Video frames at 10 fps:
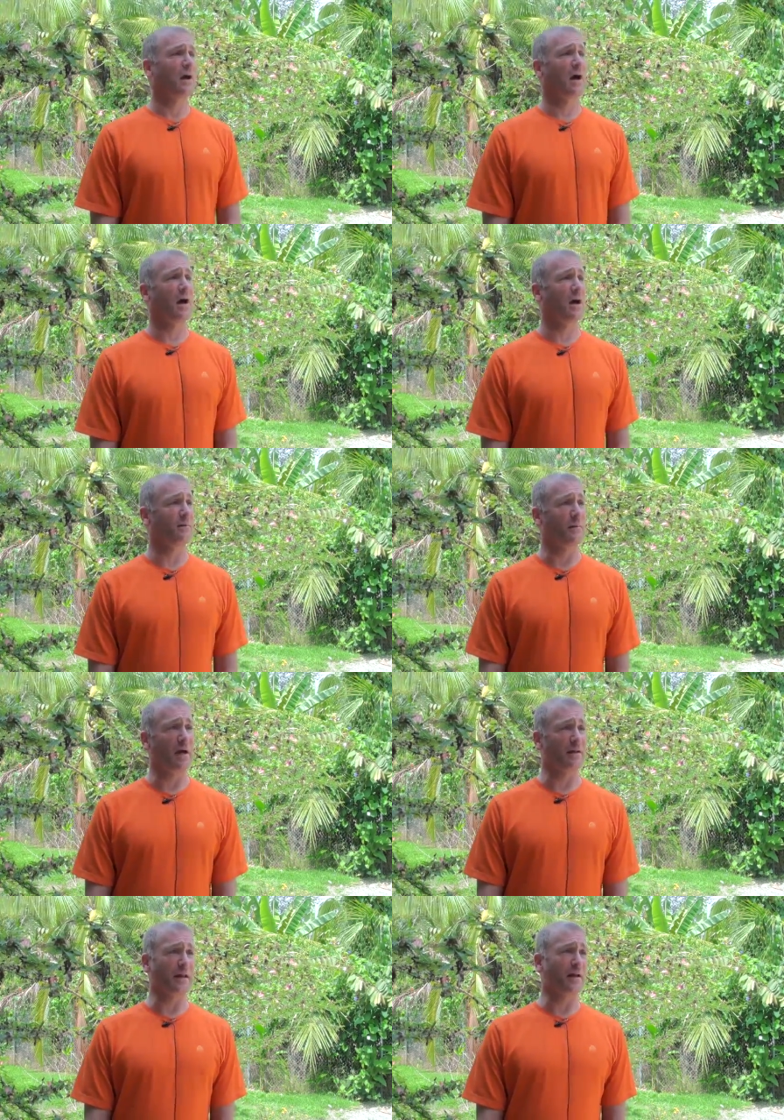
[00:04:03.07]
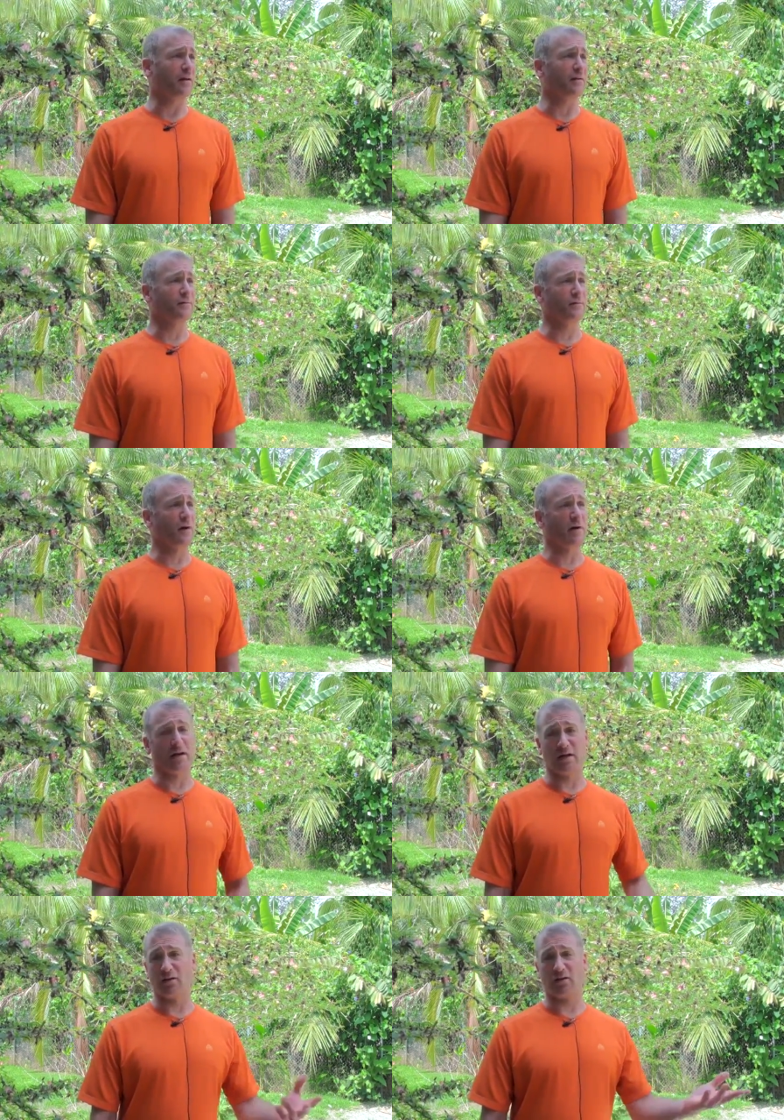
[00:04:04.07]
Um, and they are very
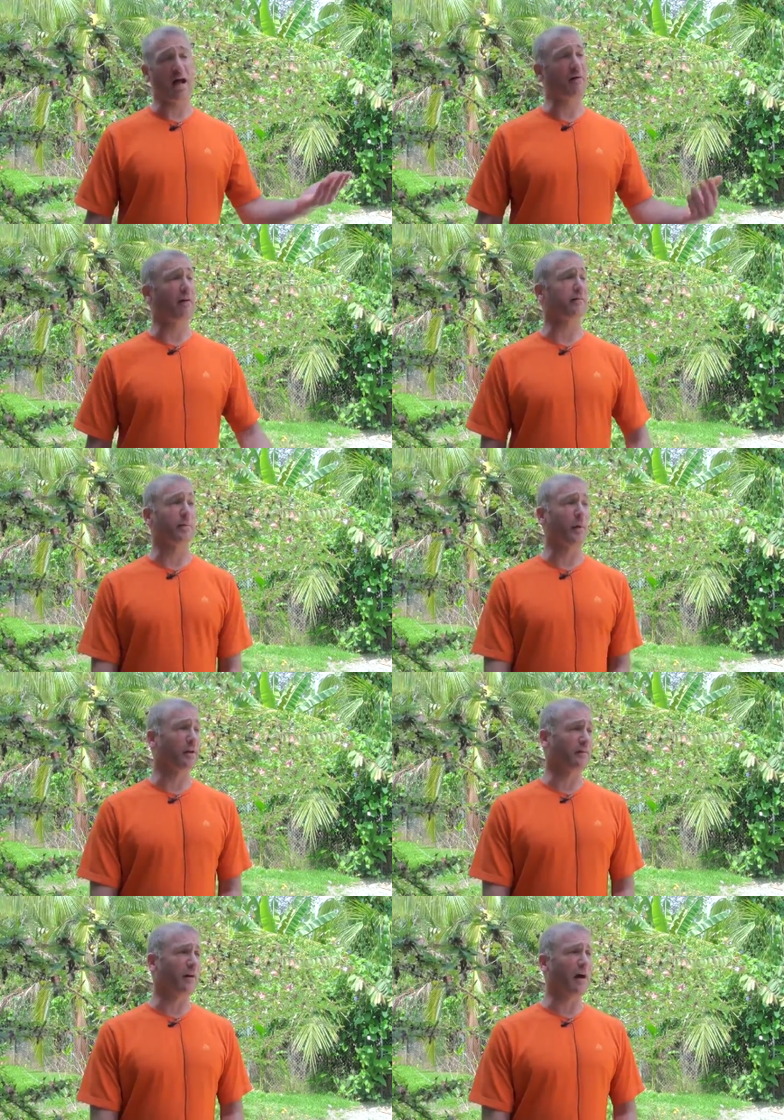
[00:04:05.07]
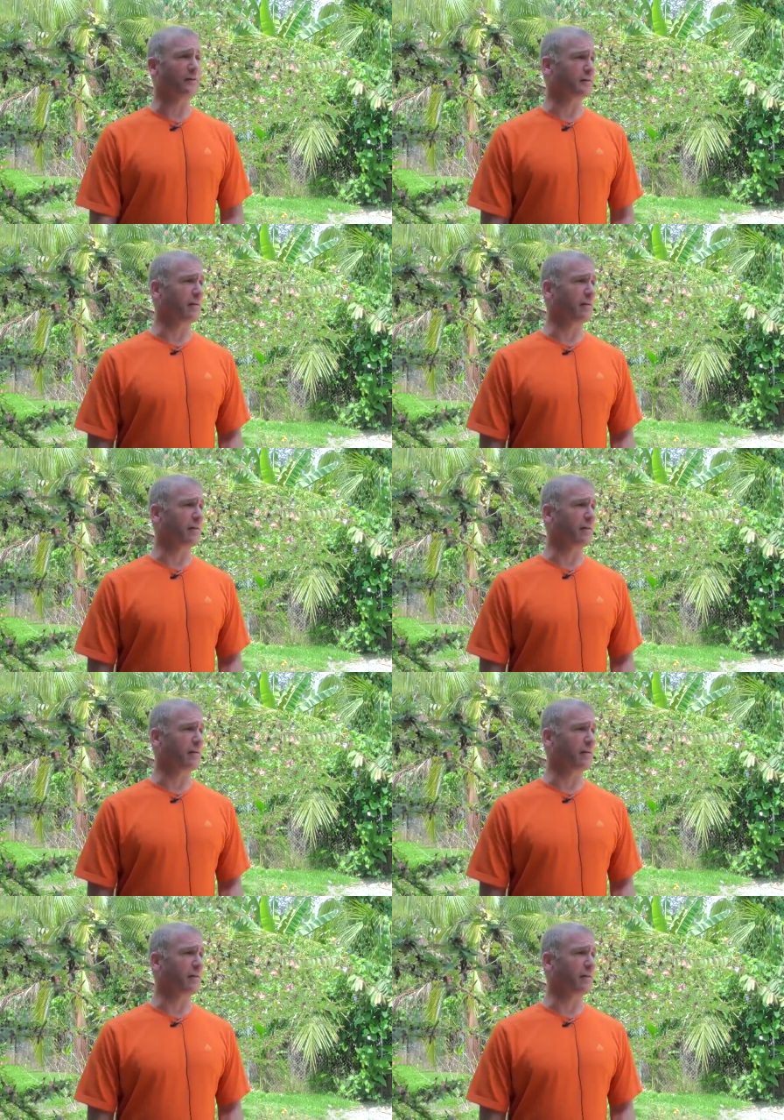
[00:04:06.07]
eager to have everybody involved.